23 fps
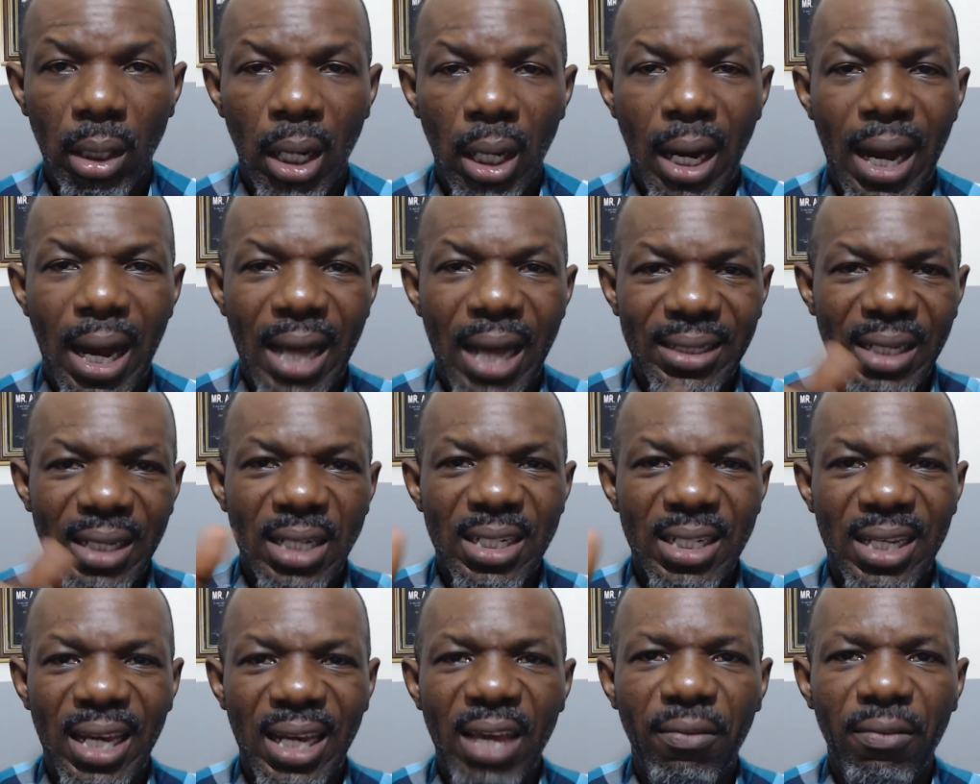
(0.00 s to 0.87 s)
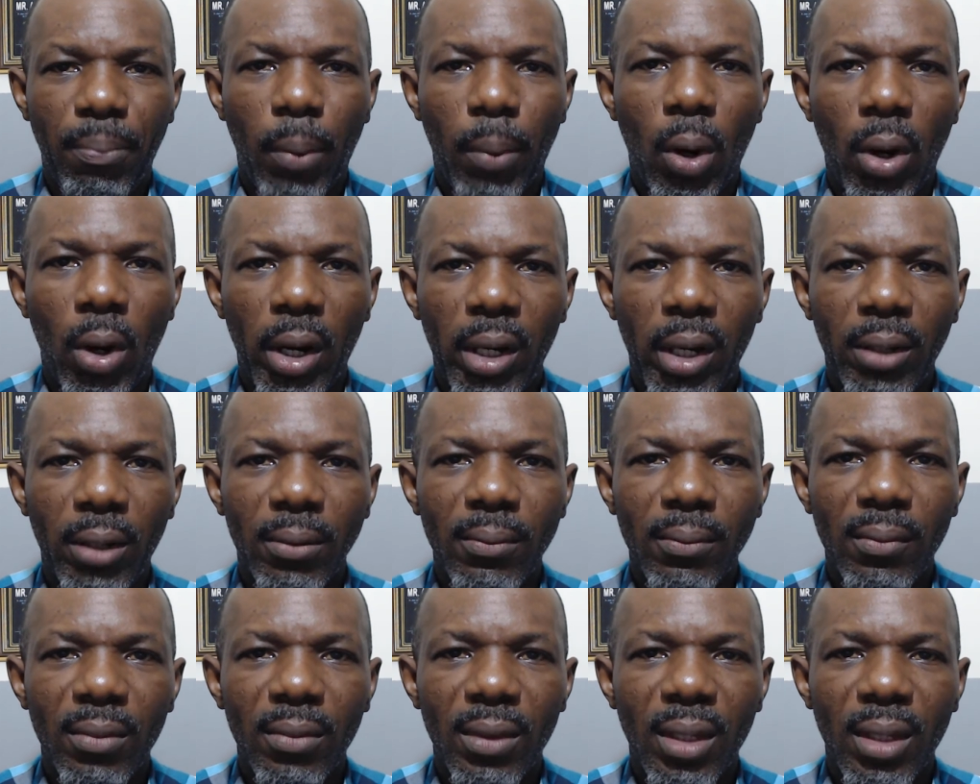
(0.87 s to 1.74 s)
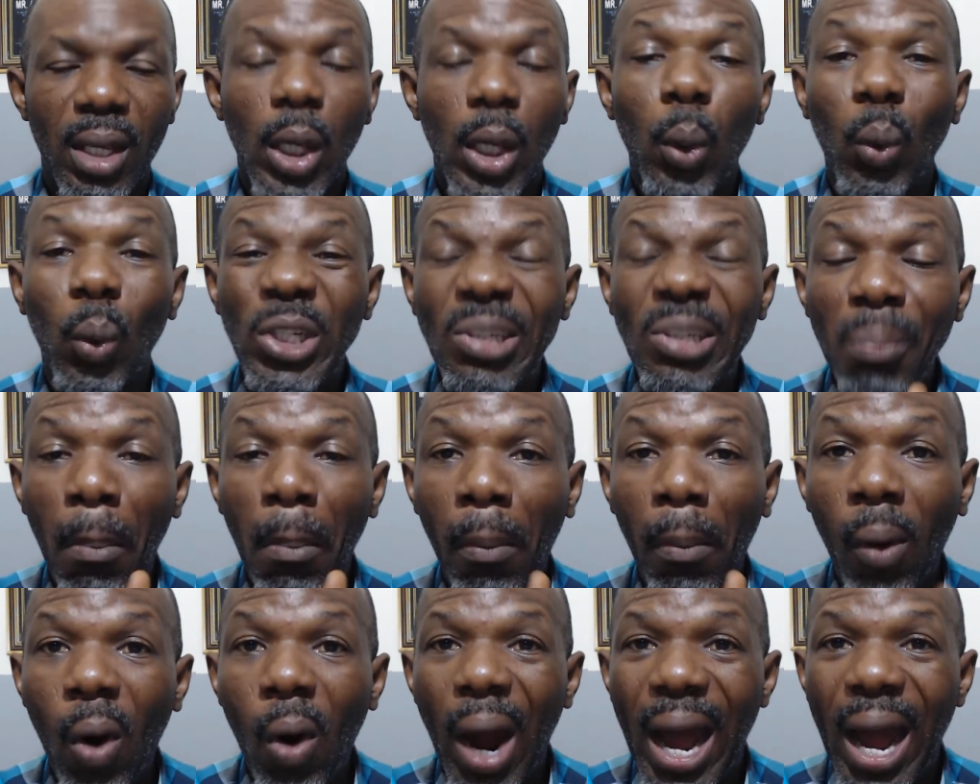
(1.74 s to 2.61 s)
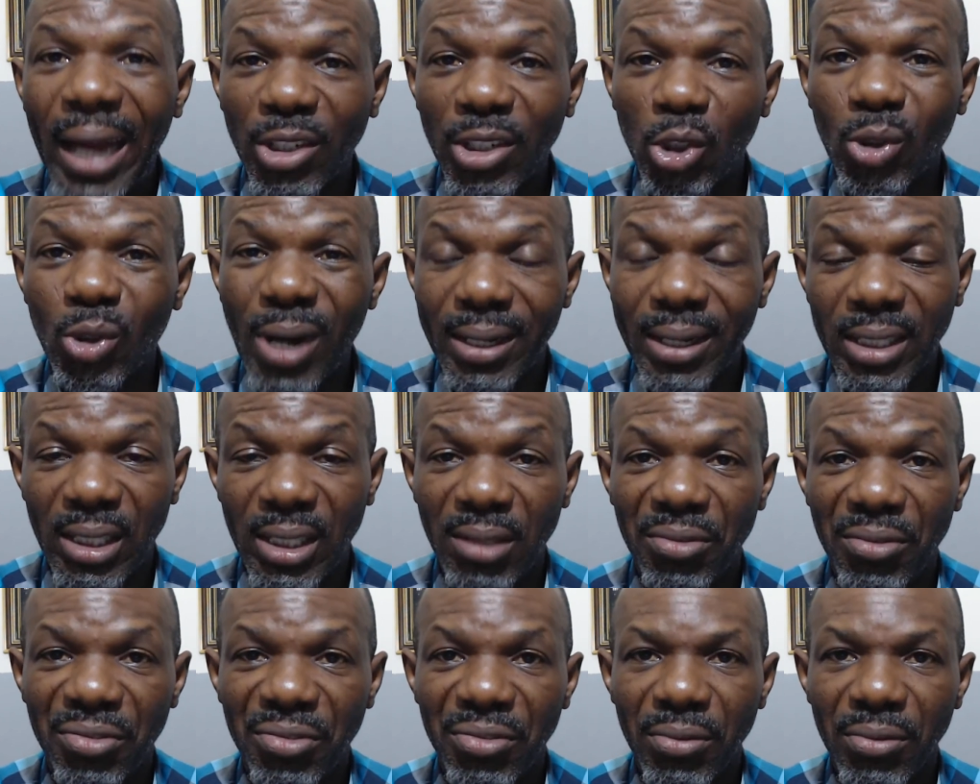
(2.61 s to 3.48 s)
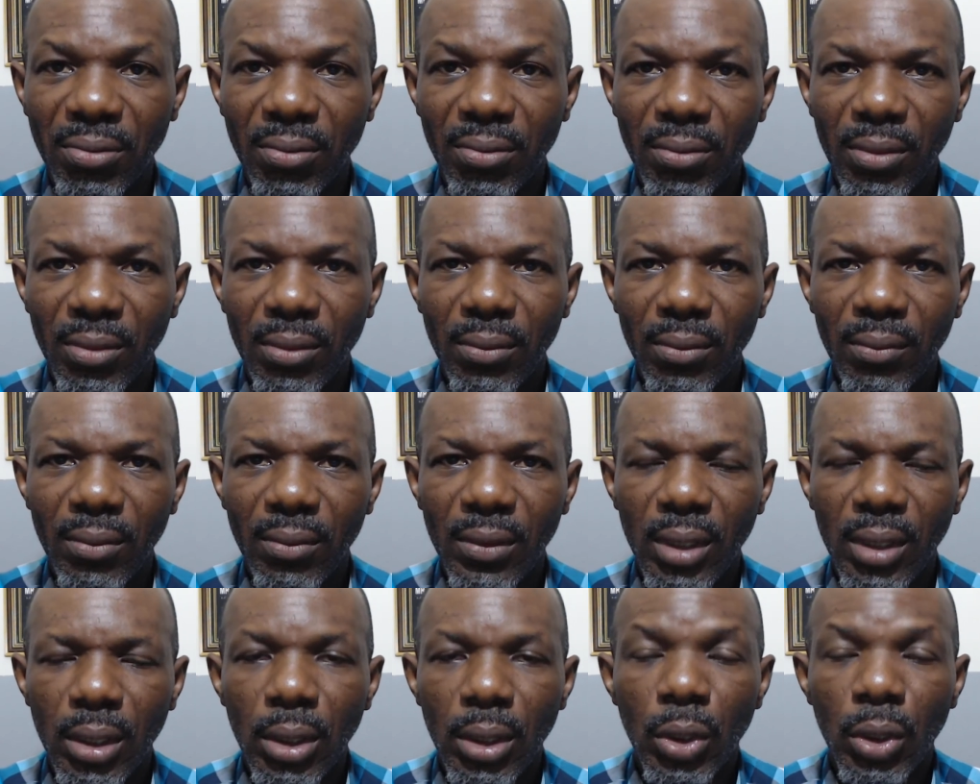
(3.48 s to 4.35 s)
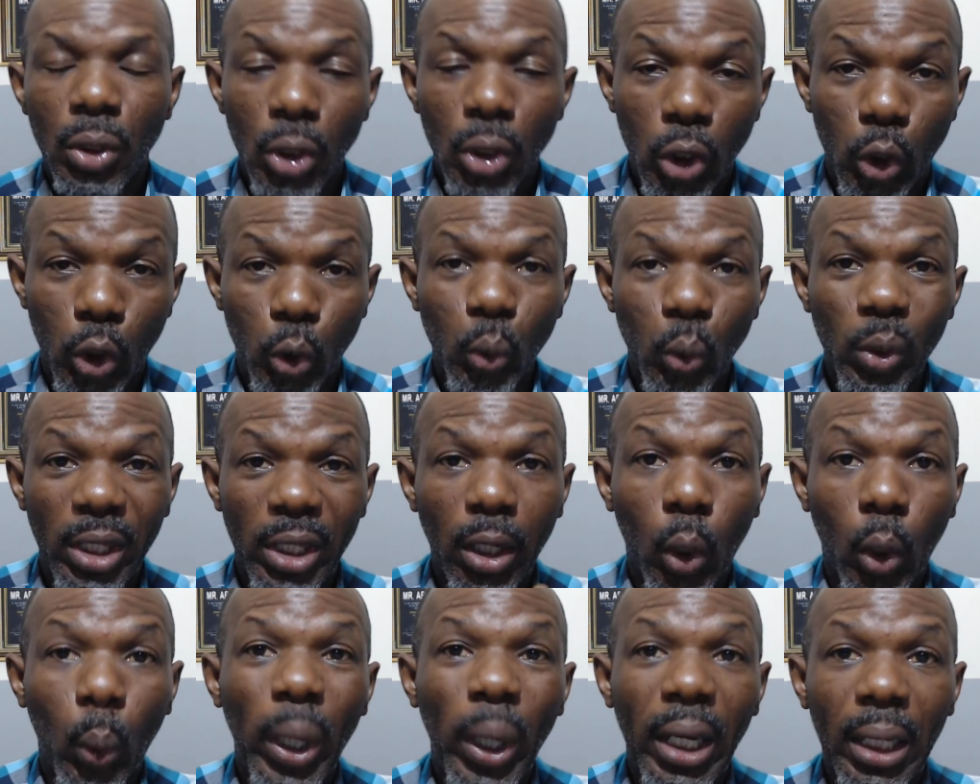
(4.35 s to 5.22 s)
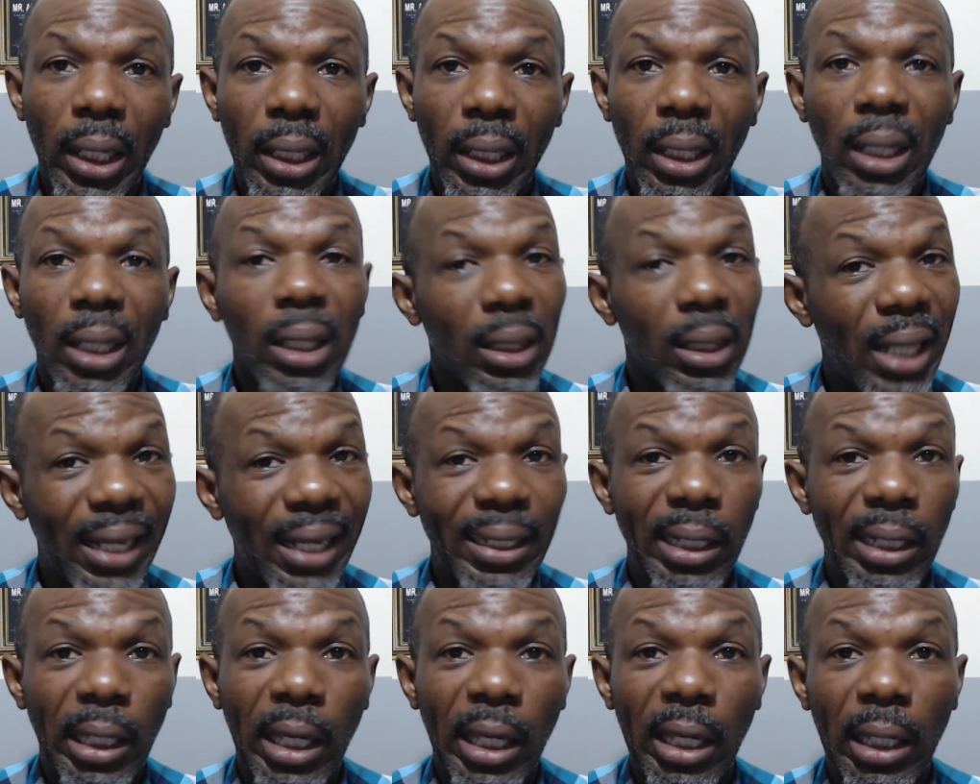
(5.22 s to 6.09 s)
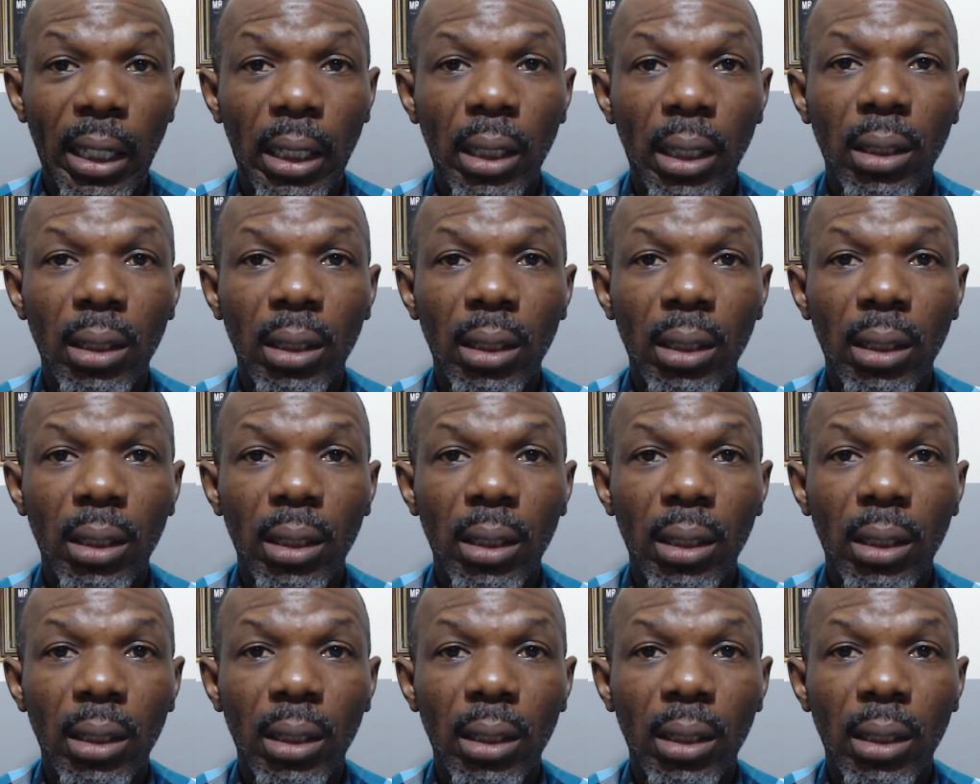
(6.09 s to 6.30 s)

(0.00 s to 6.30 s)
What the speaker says: As a slave boy, he was more attractive to the queen than the king.